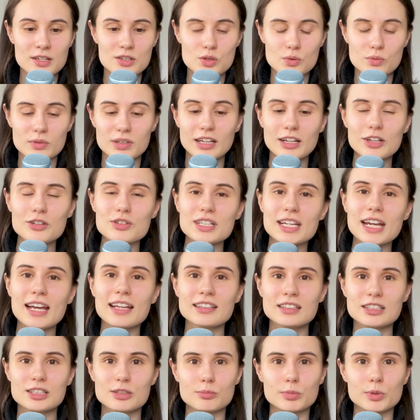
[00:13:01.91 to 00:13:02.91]
So without
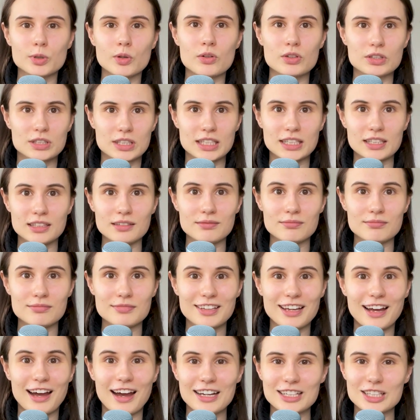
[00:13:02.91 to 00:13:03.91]
calendar blocking,
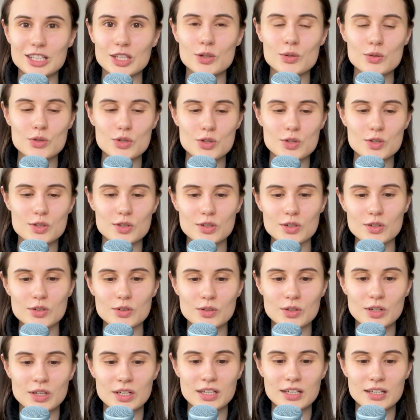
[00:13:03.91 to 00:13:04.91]
I used
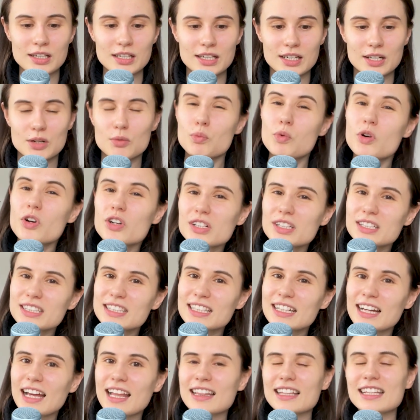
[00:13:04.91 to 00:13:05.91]
to
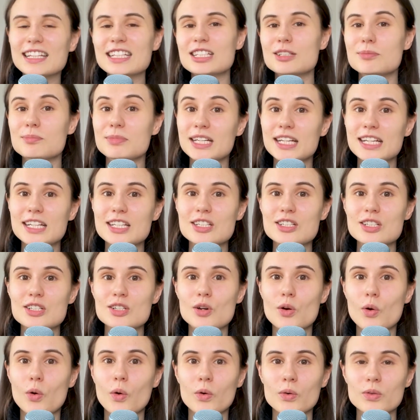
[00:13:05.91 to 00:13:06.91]
work a little bit
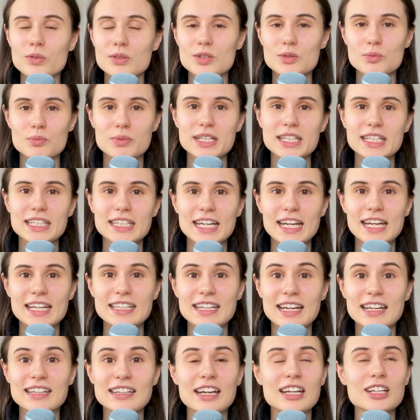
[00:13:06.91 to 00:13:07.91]
on the weekend,
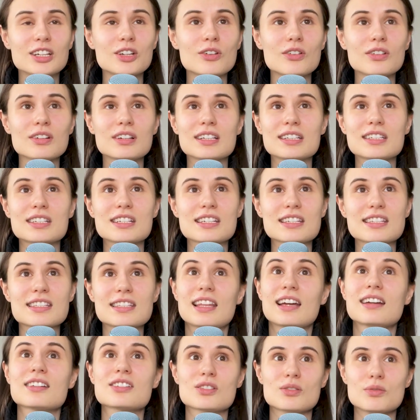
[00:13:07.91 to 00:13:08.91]
and I know it just
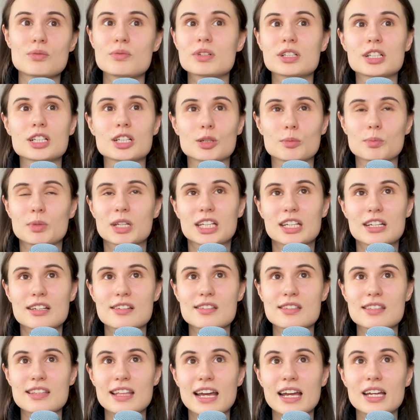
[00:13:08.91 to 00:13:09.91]
doesn't work
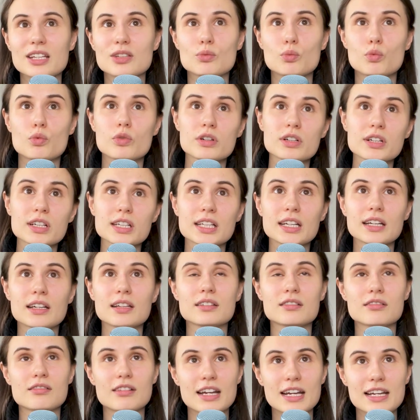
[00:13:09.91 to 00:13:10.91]
because then work
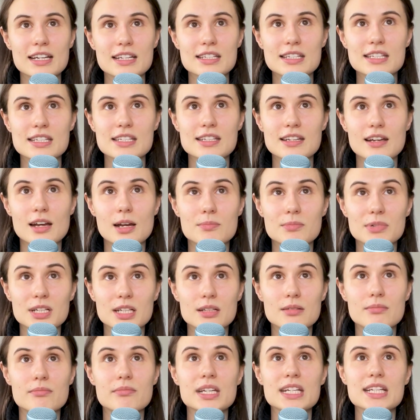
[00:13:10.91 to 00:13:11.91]
and rest are
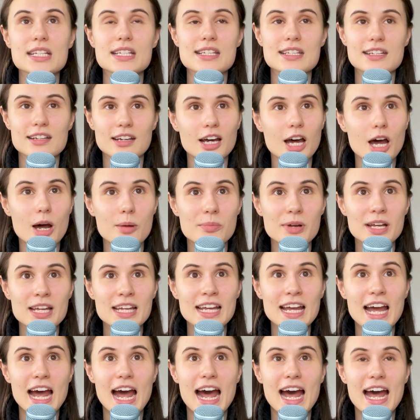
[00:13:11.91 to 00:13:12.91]
being mixed up
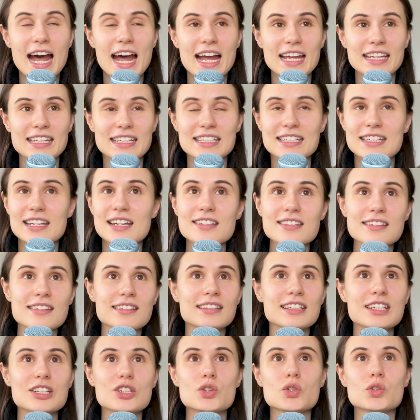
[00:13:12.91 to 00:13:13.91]
and it doesn't
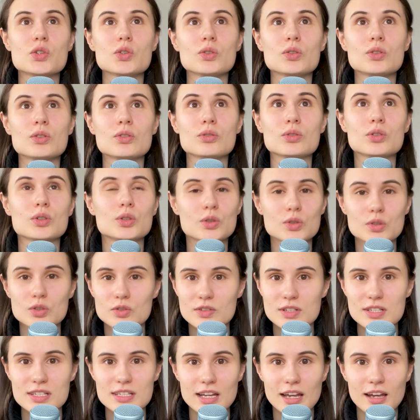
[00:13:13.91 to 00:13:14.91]
lead to good
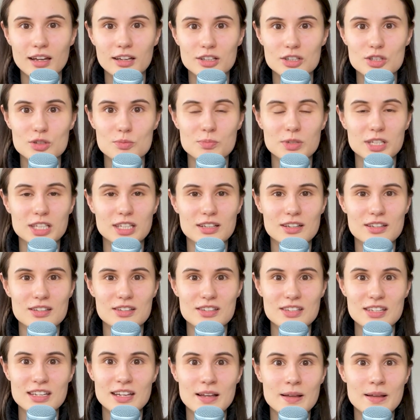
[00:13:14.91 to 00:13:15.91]
results because,